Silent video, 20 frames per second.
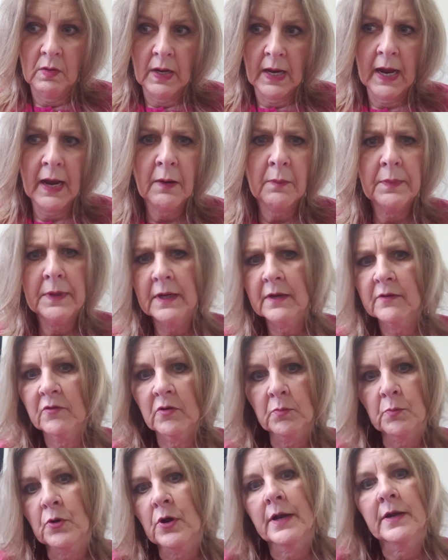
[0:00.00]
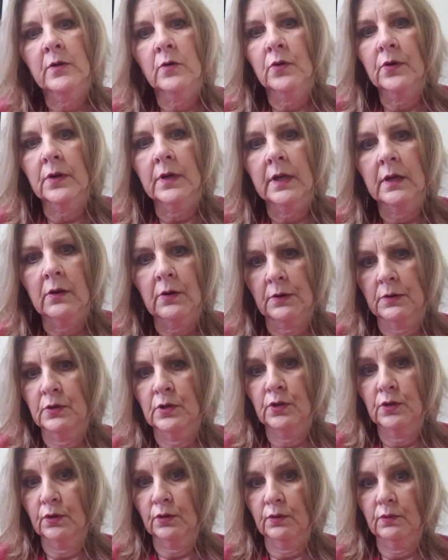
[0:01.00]
How big of a priority are
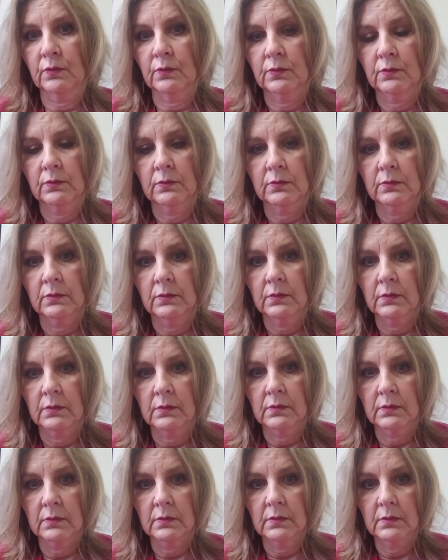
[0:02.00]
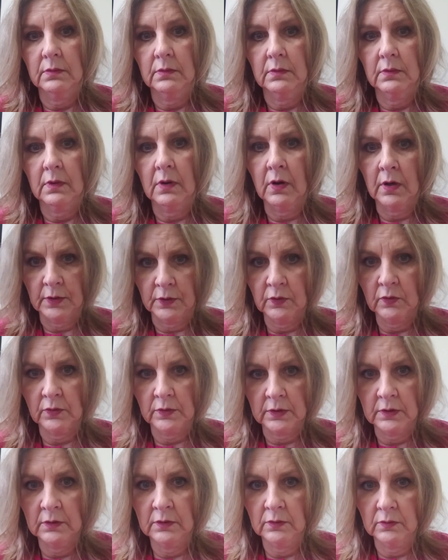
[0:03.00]
you on your
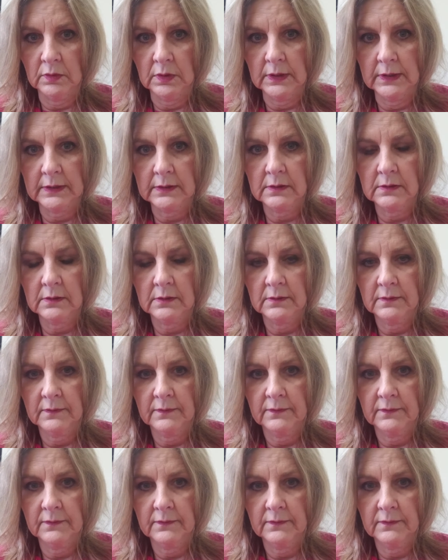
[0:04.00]
to-do list?